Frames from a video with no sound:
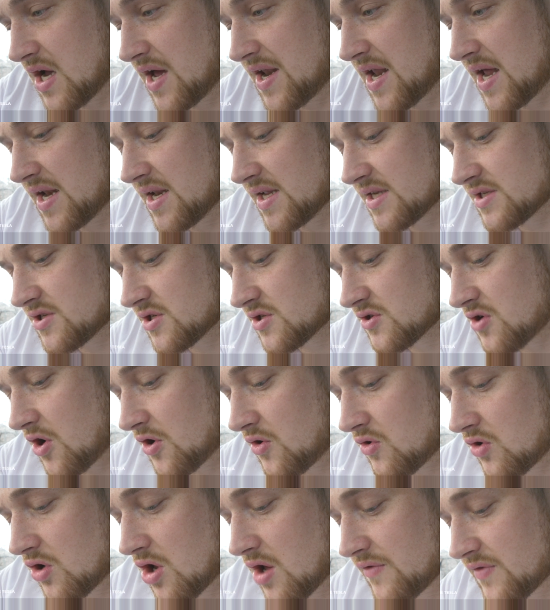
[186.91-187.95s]
and then it's just
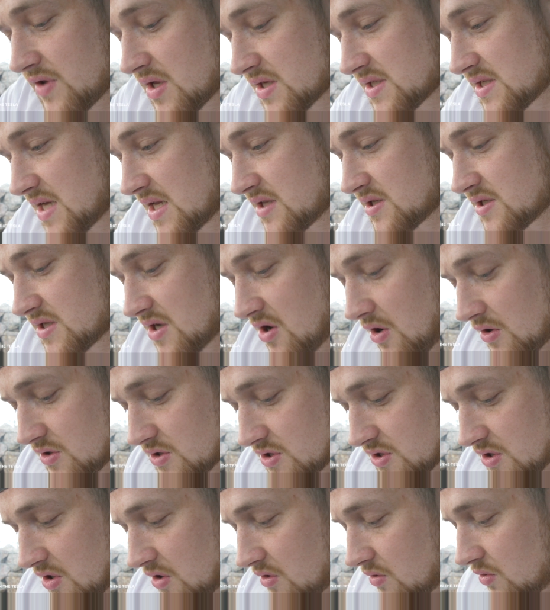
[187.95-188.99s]
gone all over the center
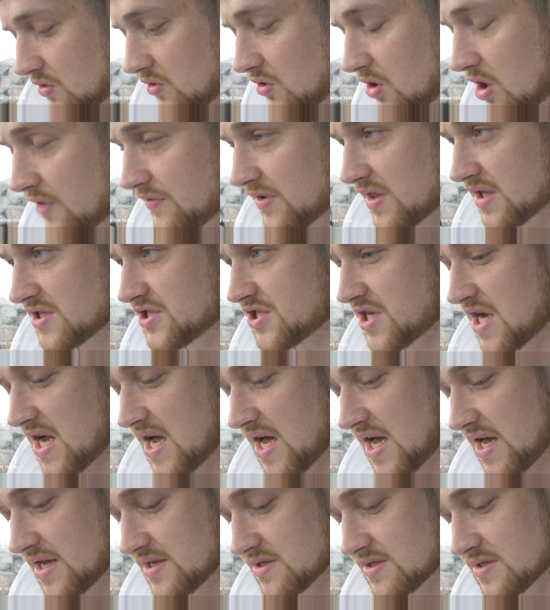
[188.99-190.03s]
console, all over the
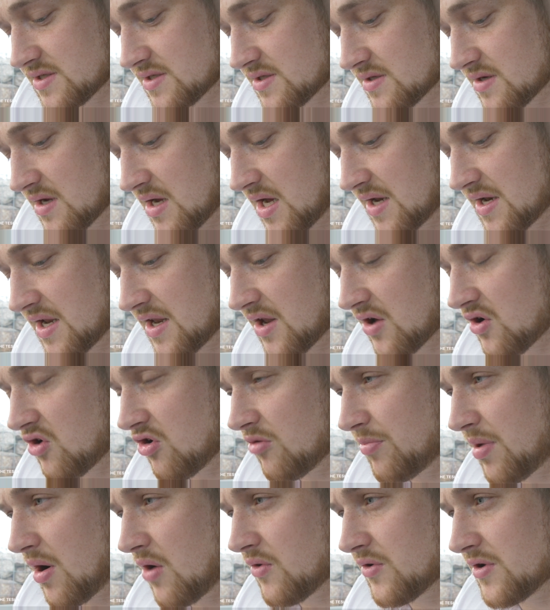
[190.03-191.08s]
chairs, and in the
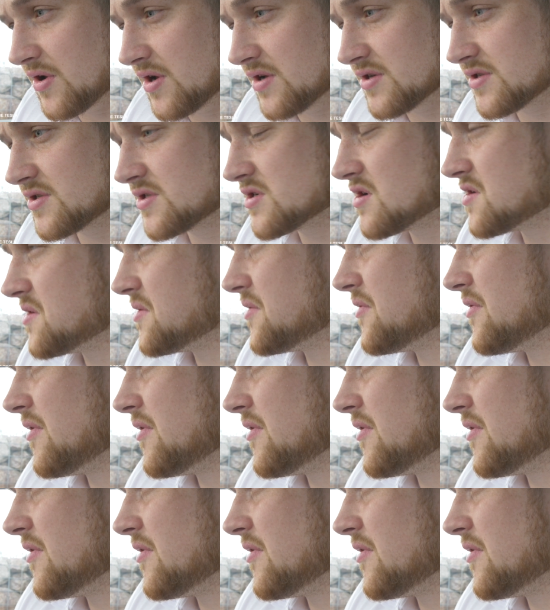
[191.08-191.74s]
cup holders.